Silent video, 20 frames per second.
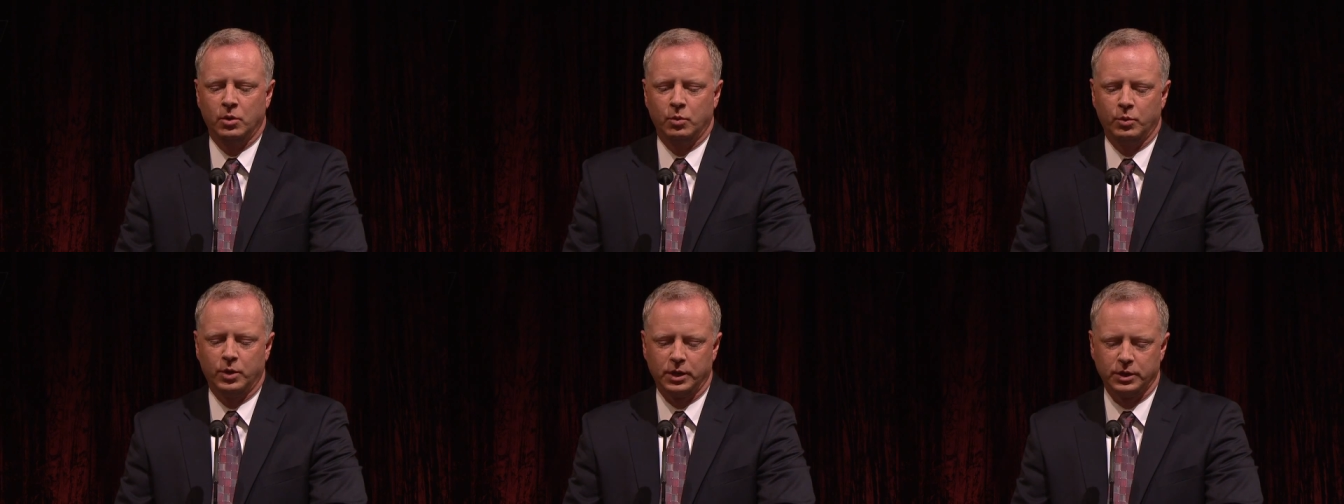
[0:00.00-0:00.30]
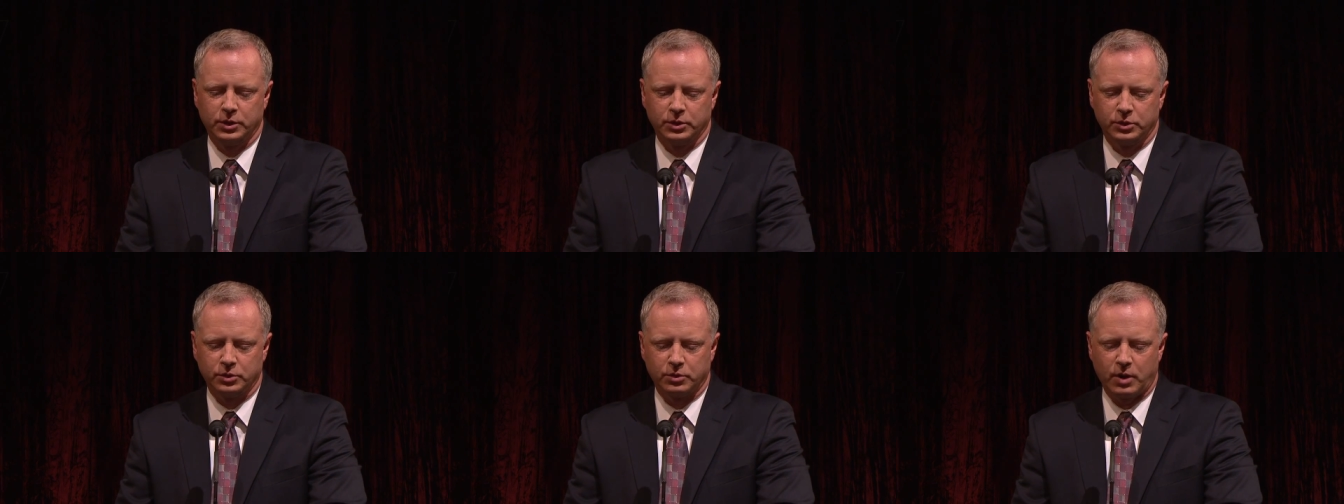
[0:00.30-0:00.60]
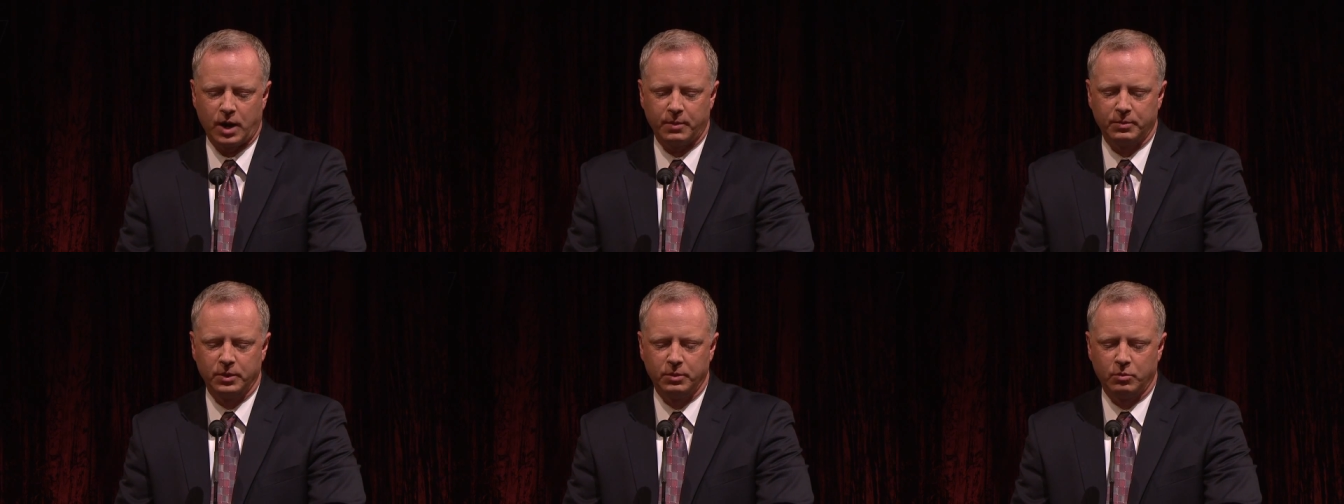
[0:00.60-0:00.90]
when he
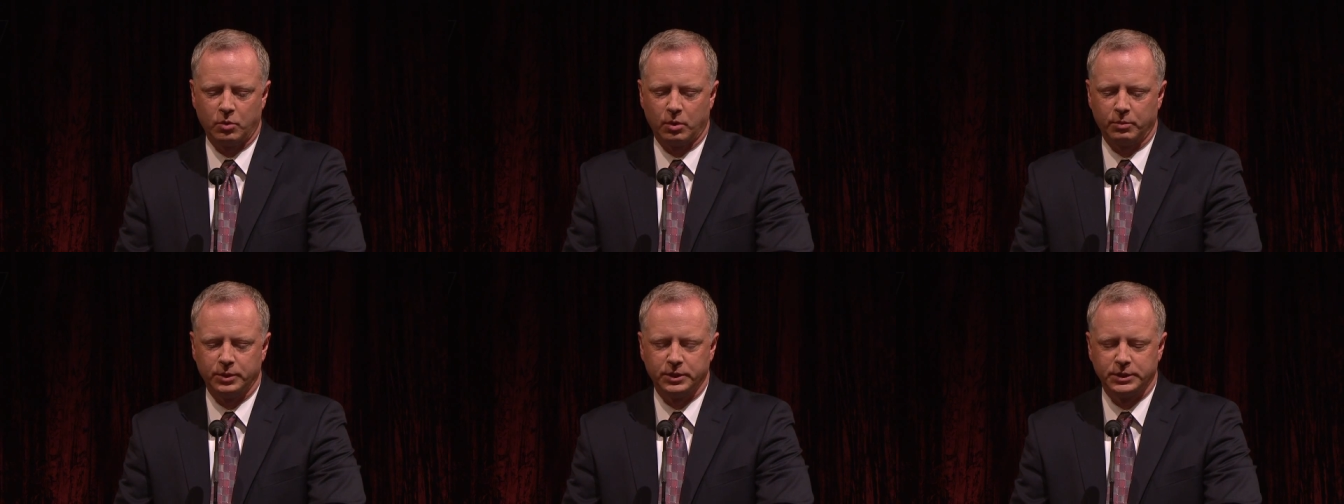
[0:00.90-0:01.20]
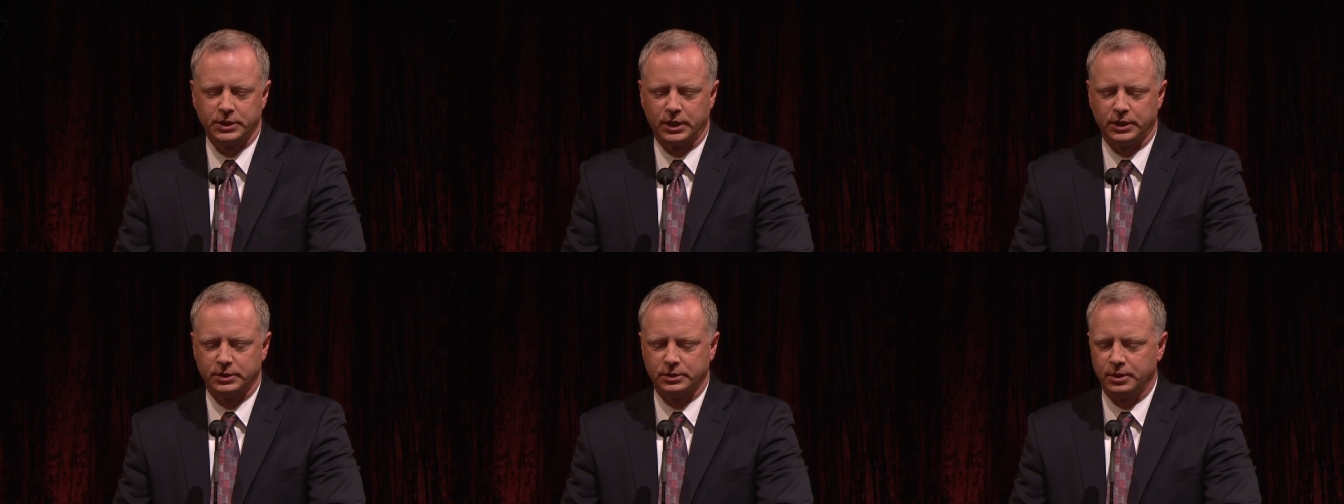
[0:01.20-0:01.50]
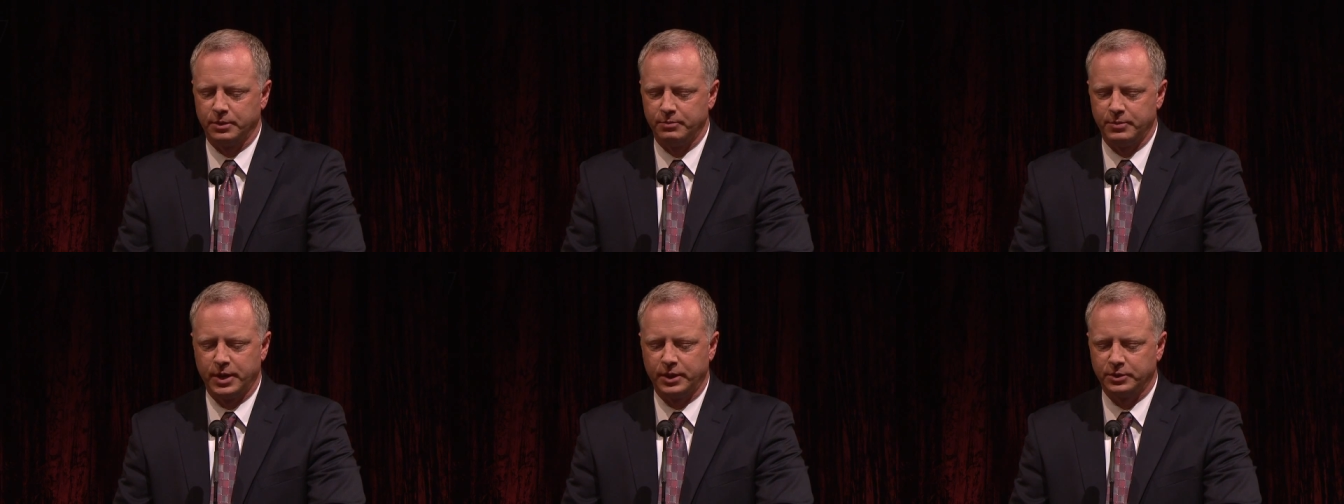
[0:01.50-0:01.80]
described the Mormons as
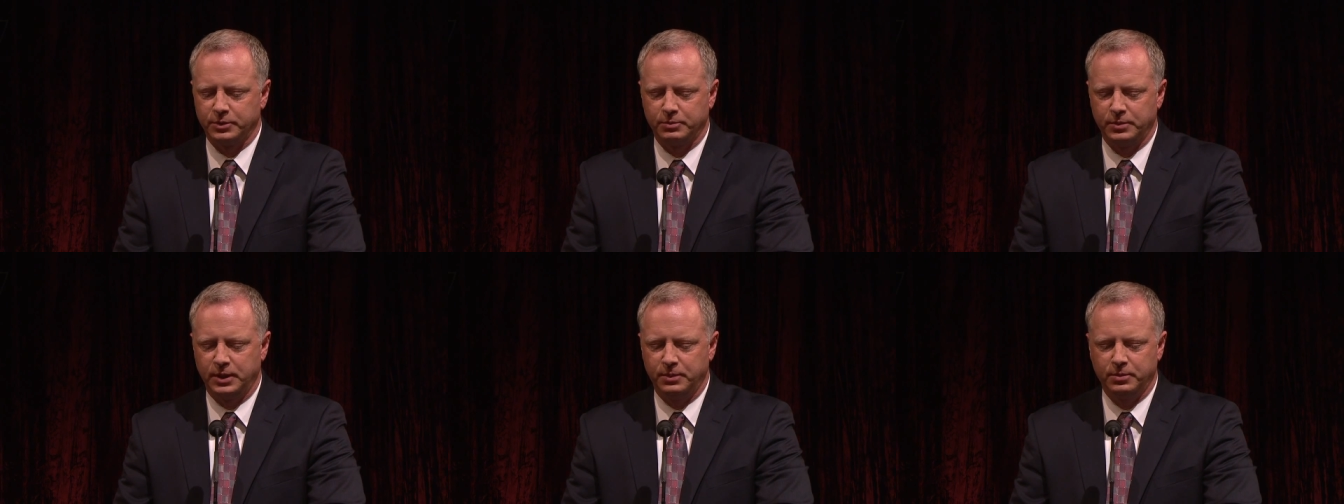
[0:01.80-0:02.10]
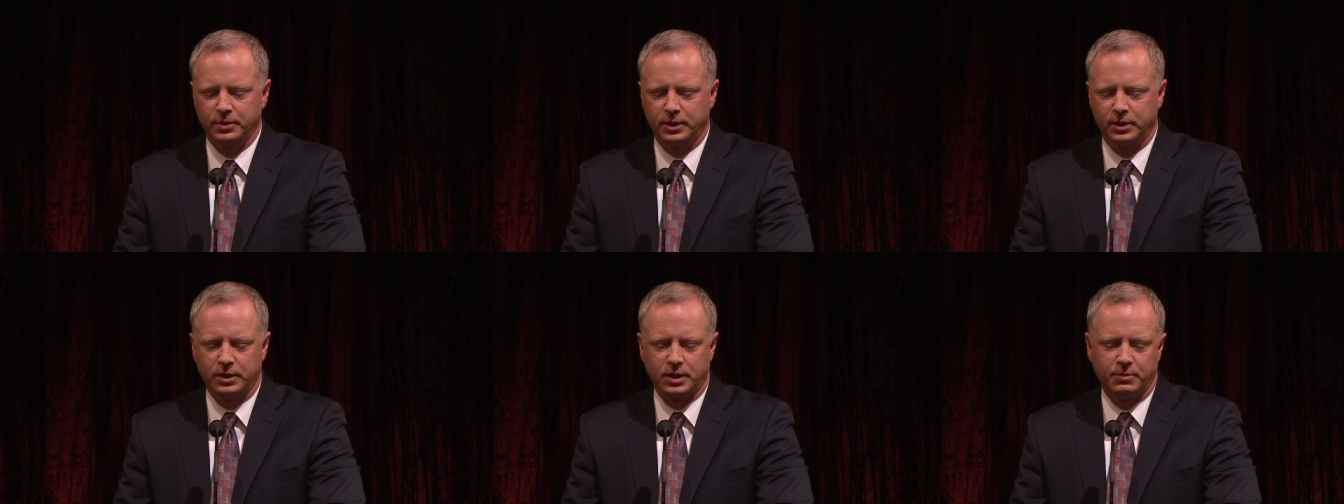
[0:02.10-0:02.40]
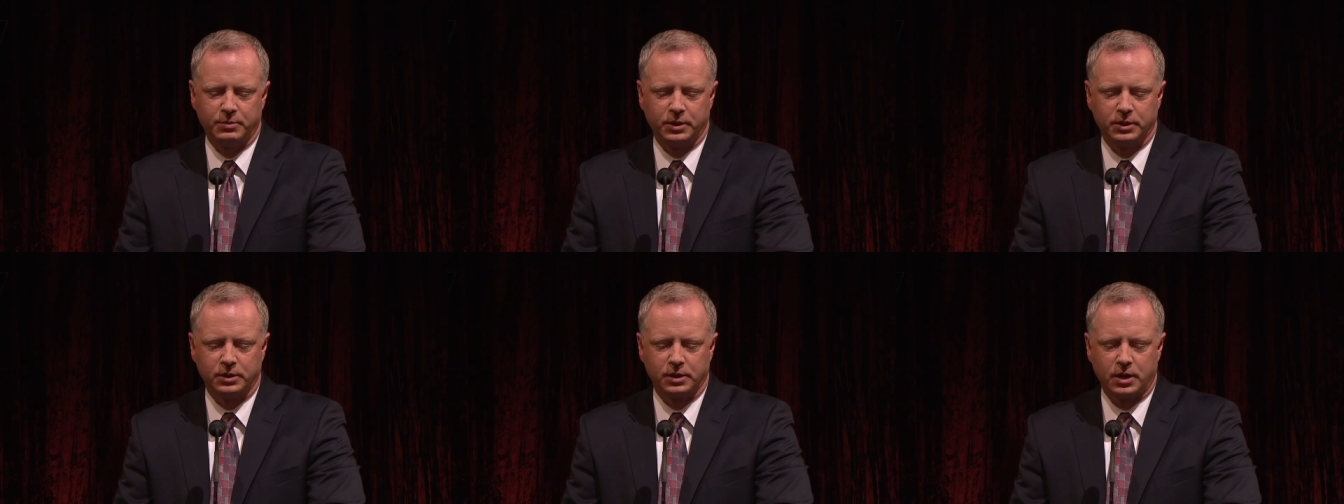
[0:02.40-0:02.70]
the best people he had
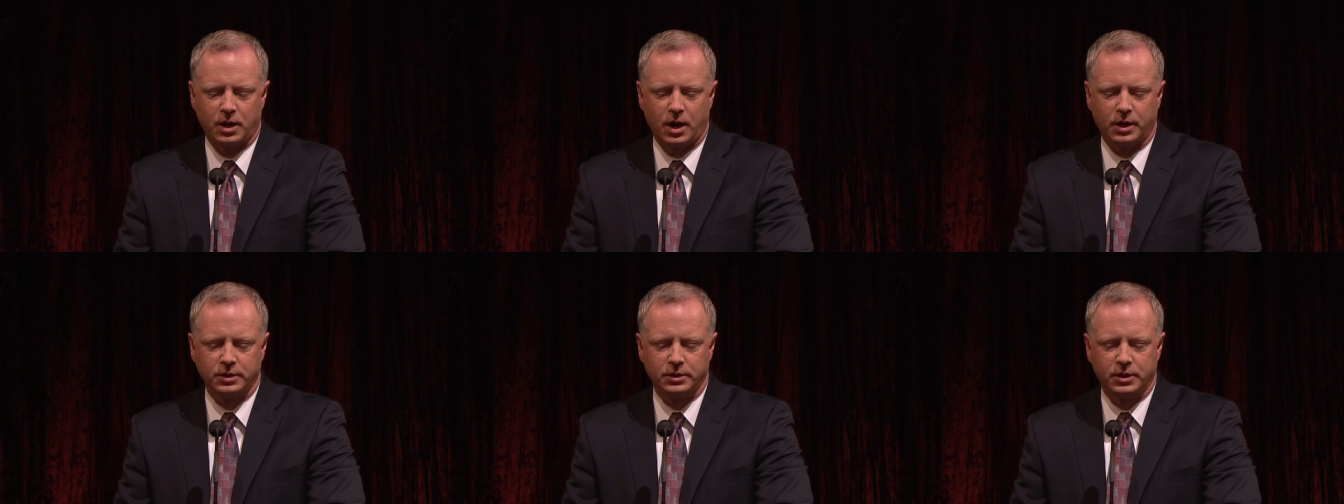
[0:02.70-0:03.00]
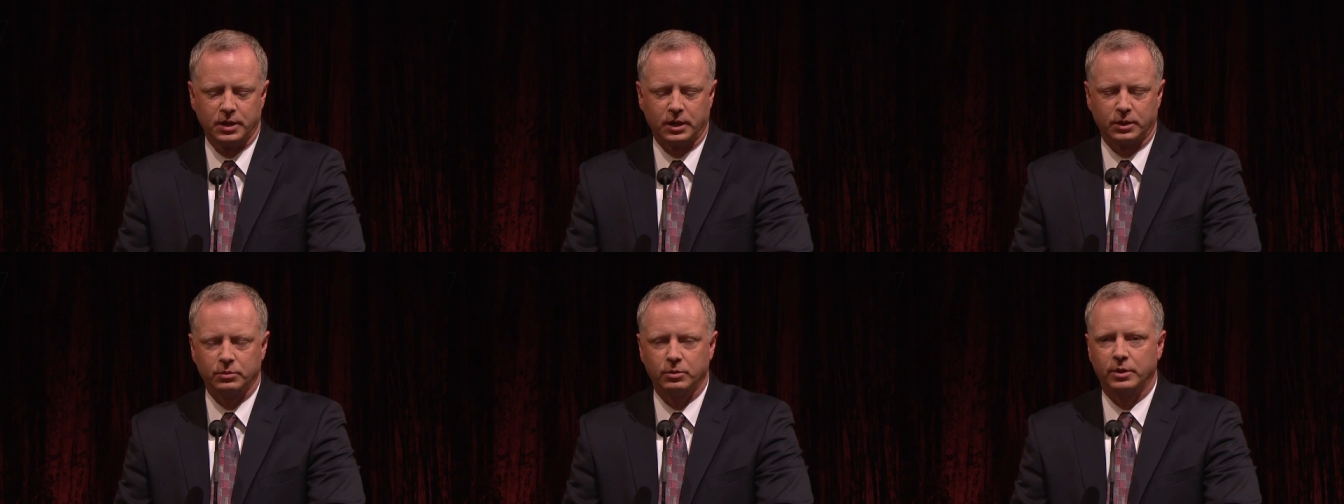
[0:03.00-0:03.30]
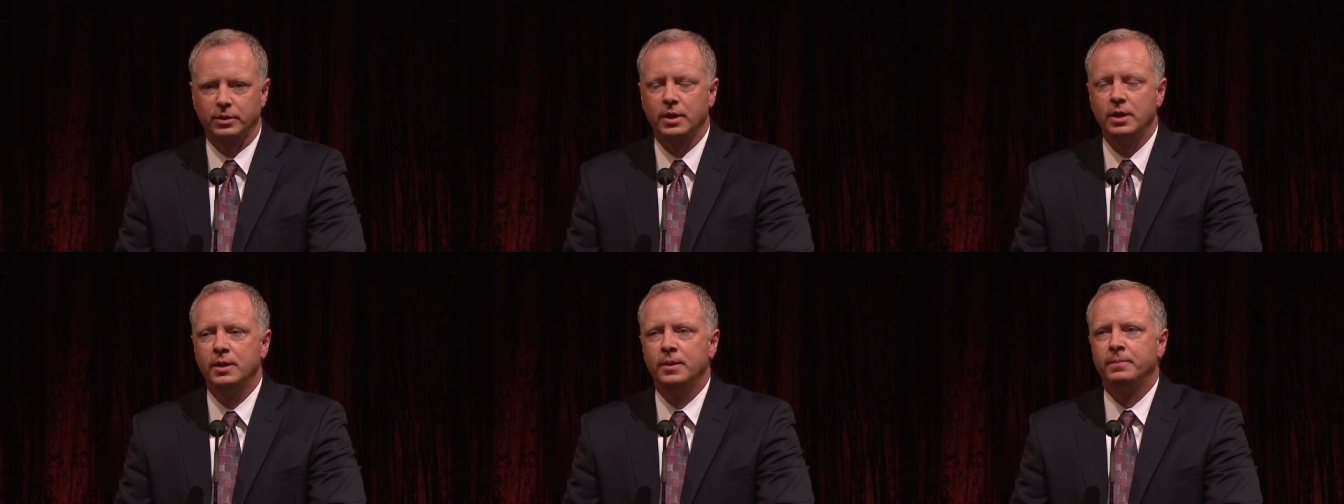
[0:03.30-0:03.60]
come into contact
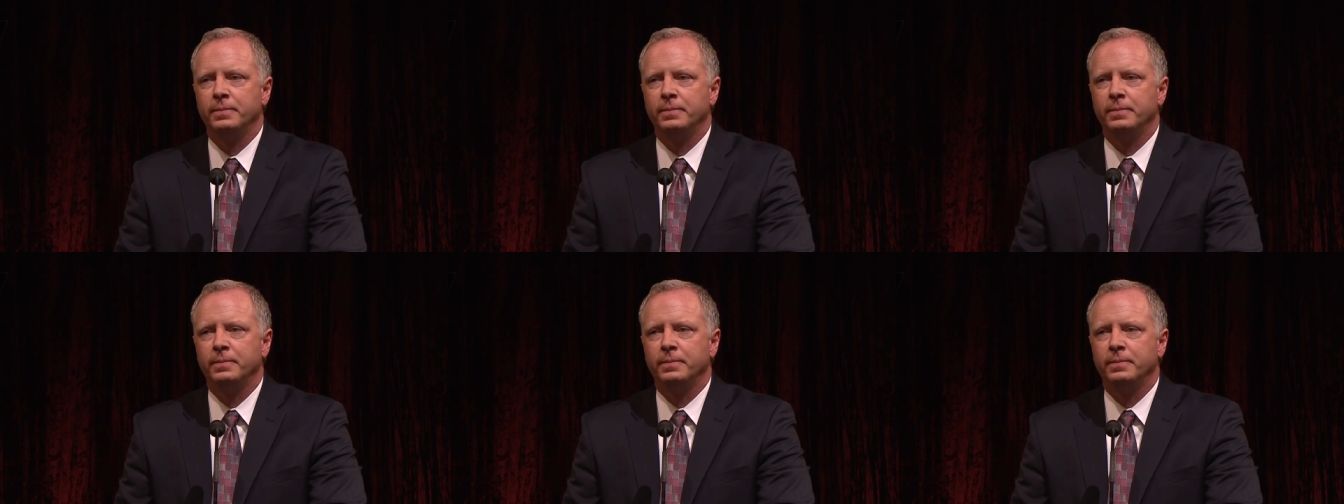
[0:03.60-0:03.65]
with.